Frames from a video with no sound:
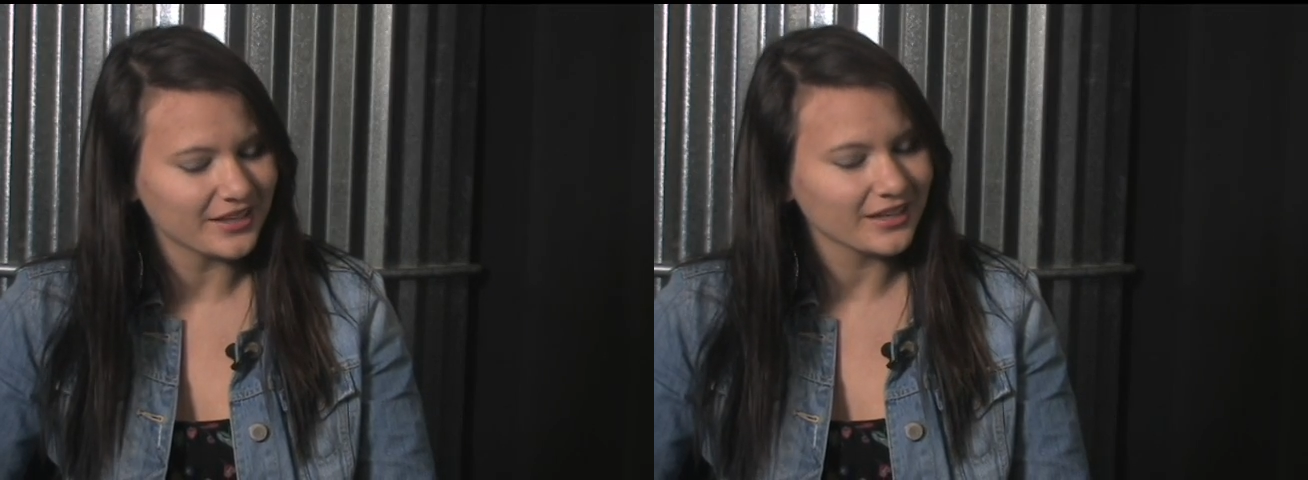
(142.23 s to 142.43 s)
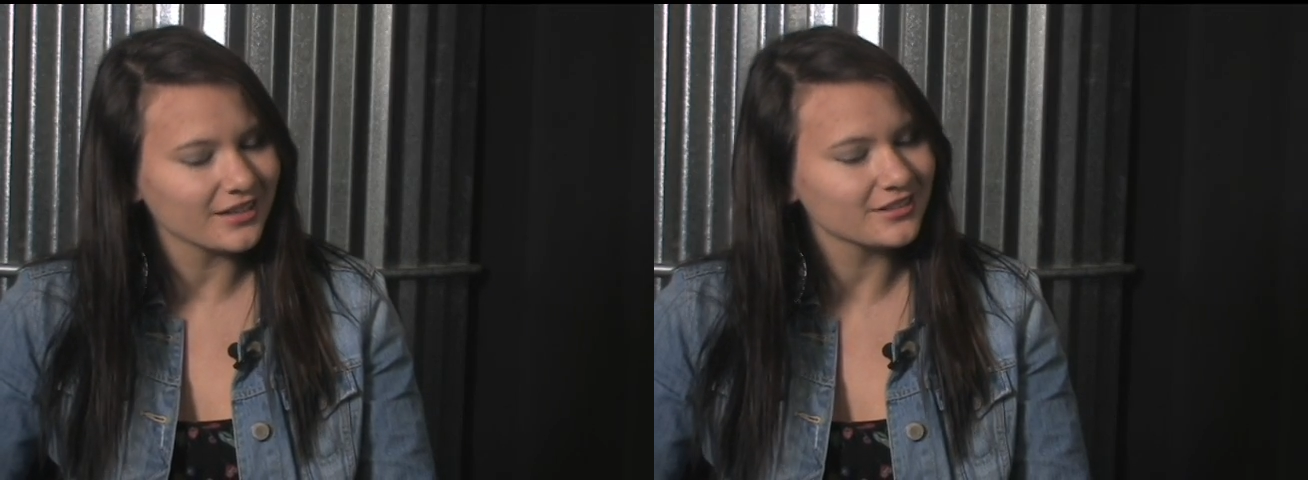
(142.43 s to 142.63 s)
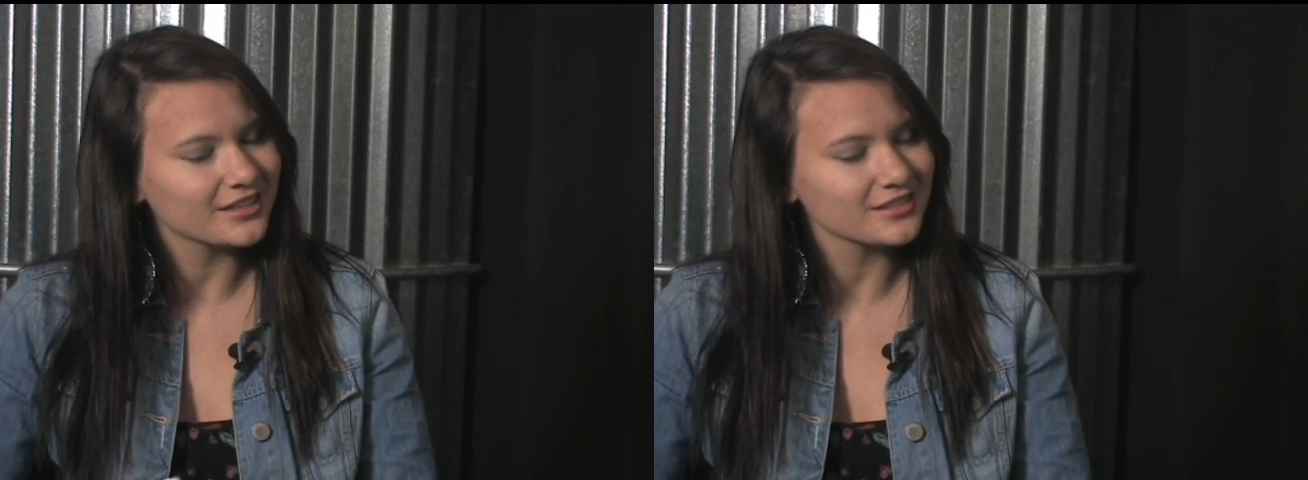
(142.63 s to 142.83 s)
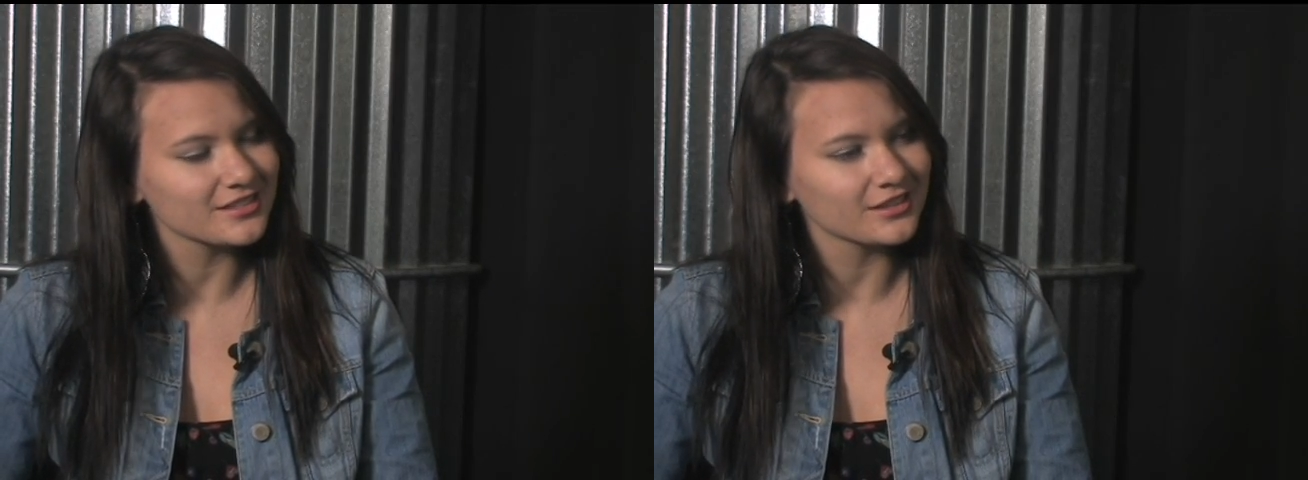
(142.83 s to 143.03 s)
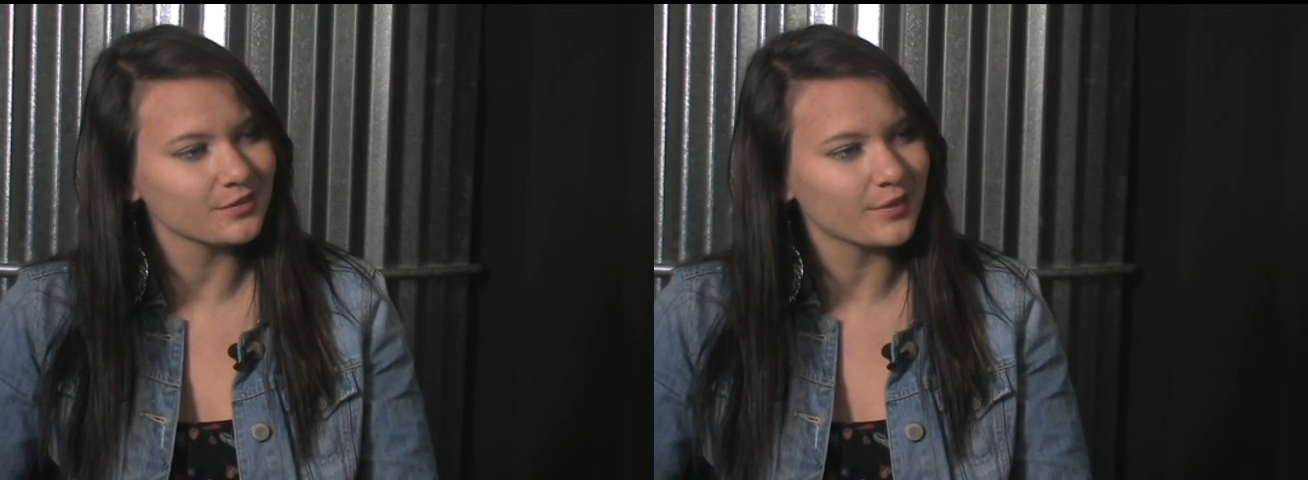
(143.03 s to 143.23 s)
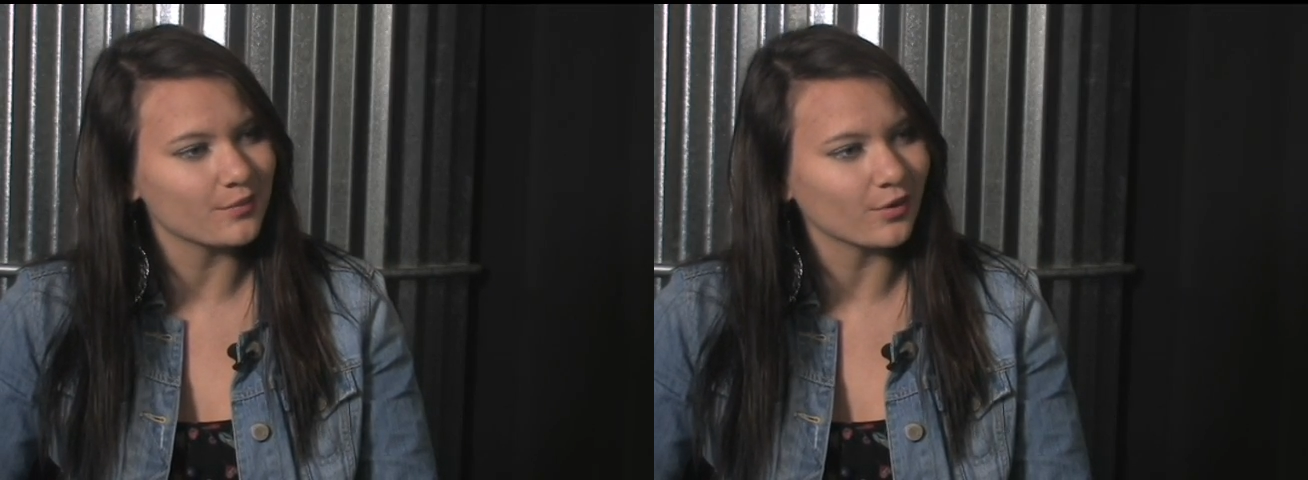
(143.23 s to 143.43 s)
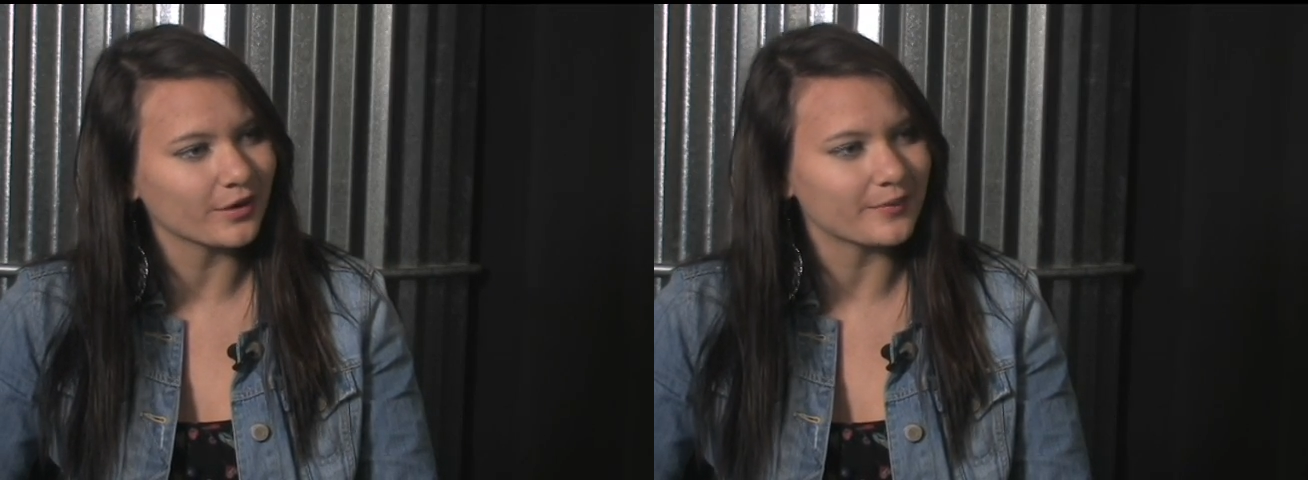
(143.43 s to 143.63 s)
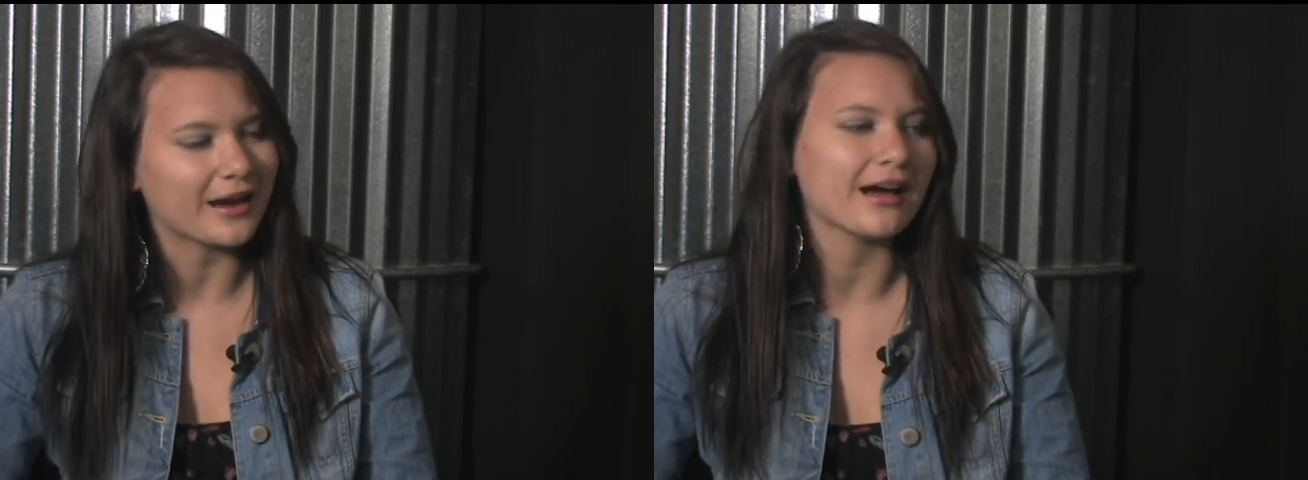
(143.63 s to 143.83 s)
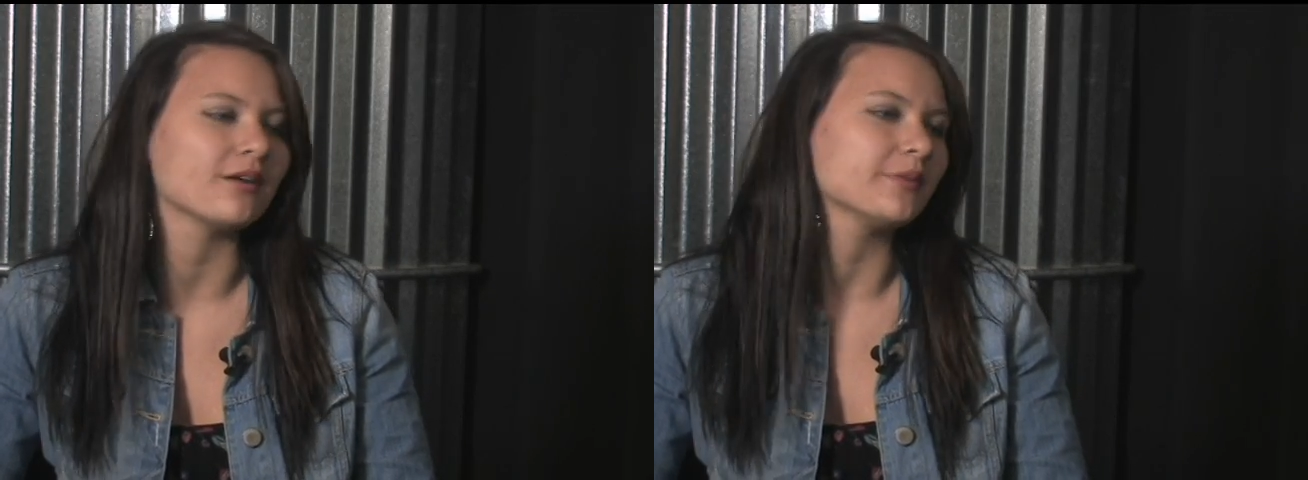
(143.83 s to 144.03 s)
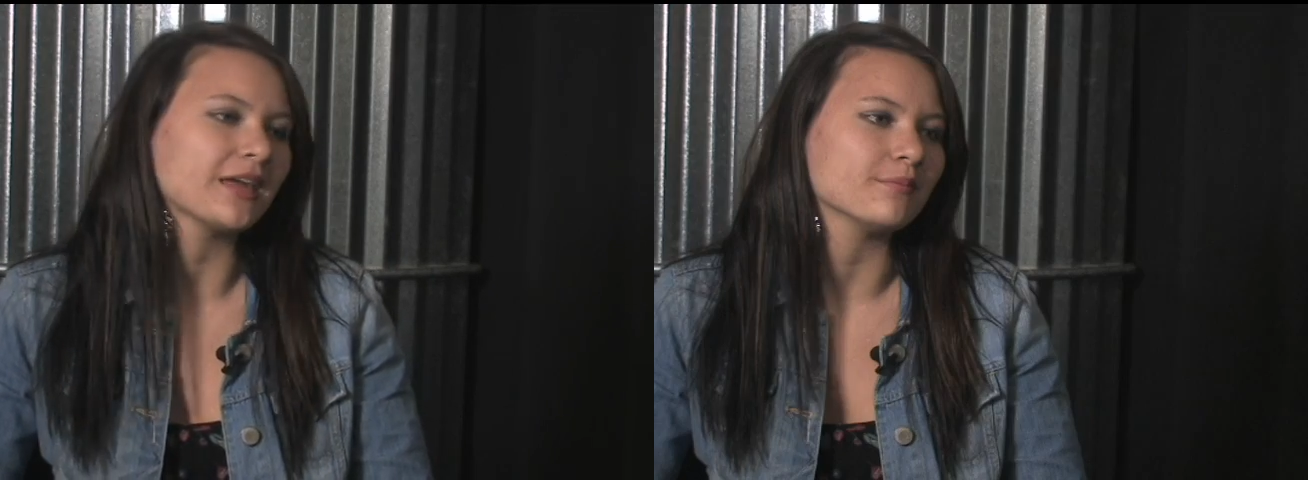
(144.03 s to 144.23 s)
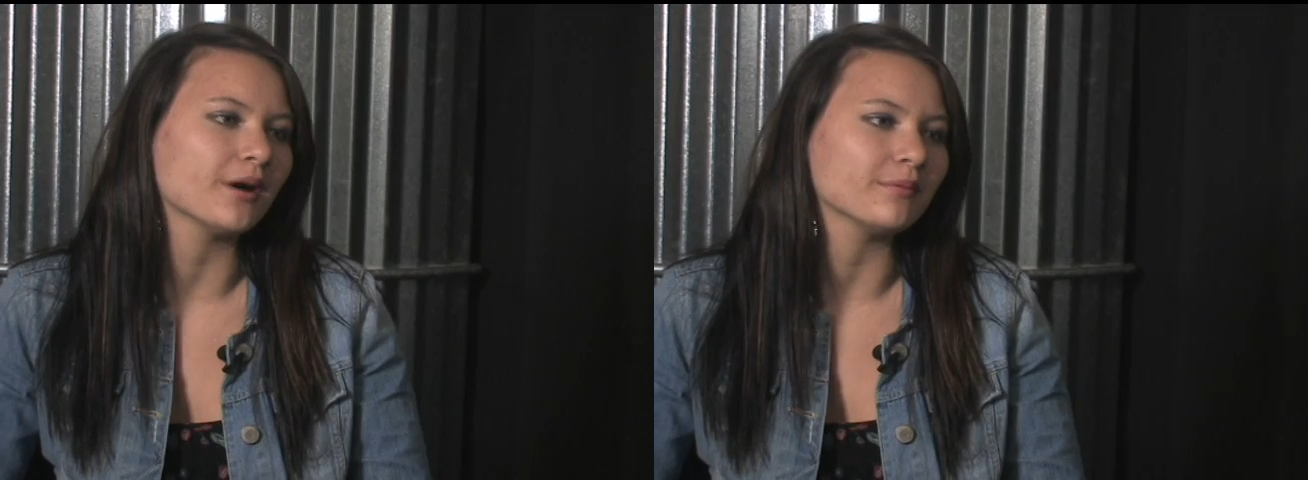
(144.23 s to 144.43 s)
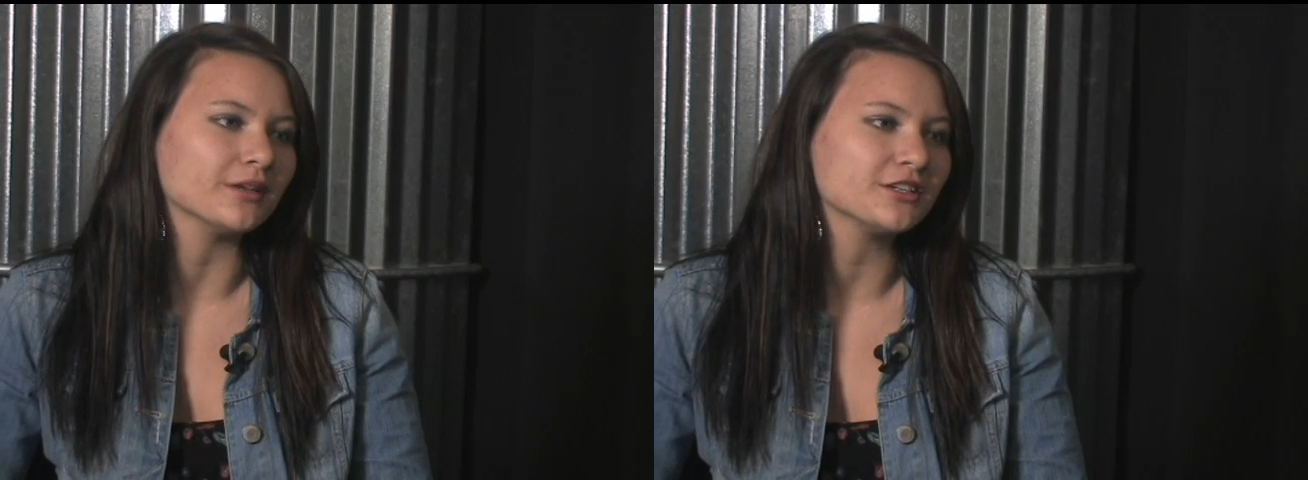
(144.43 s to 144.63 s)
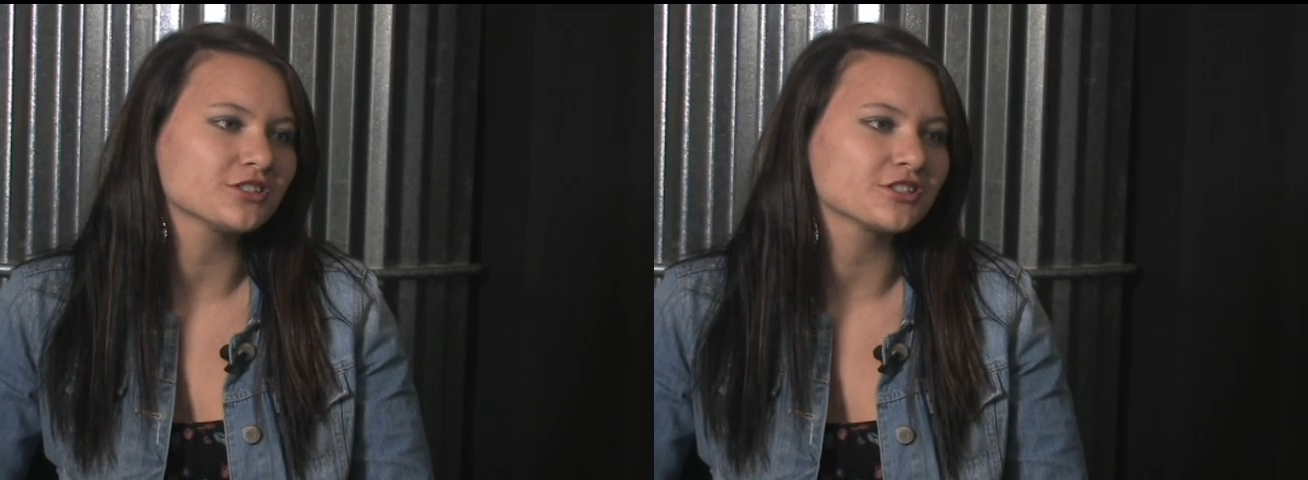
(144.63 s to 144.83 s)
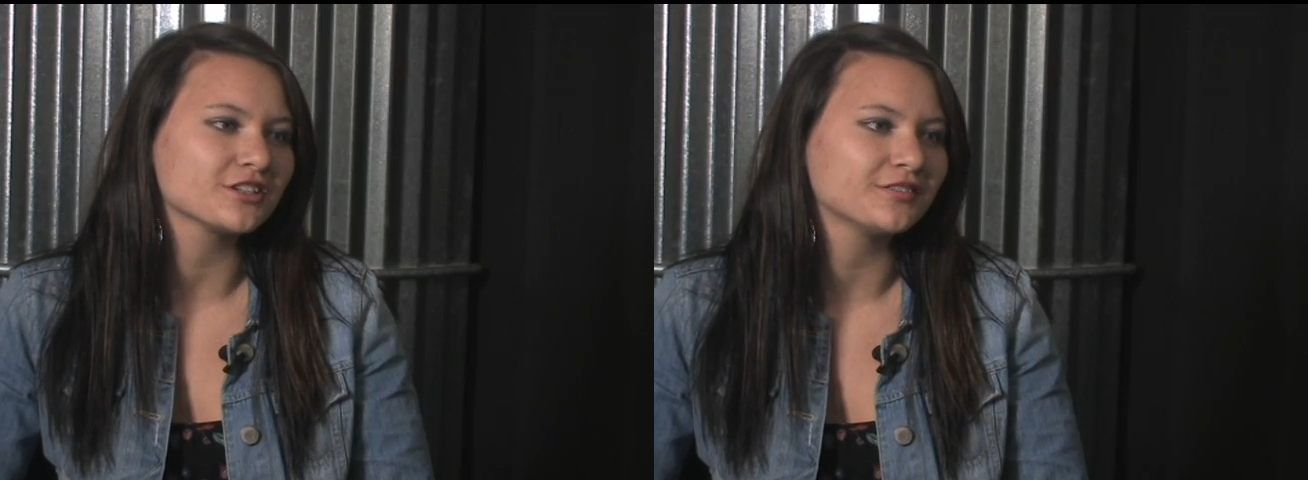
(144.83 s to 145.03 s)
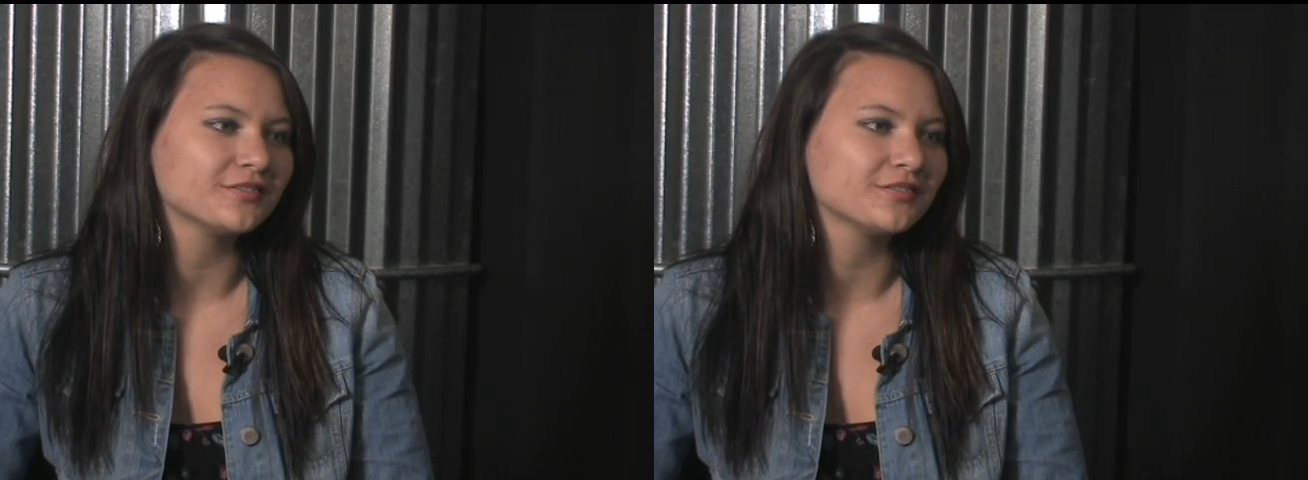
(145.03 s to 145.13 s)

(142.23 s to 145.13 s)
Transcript: can you tell us a little bit more about how it became published?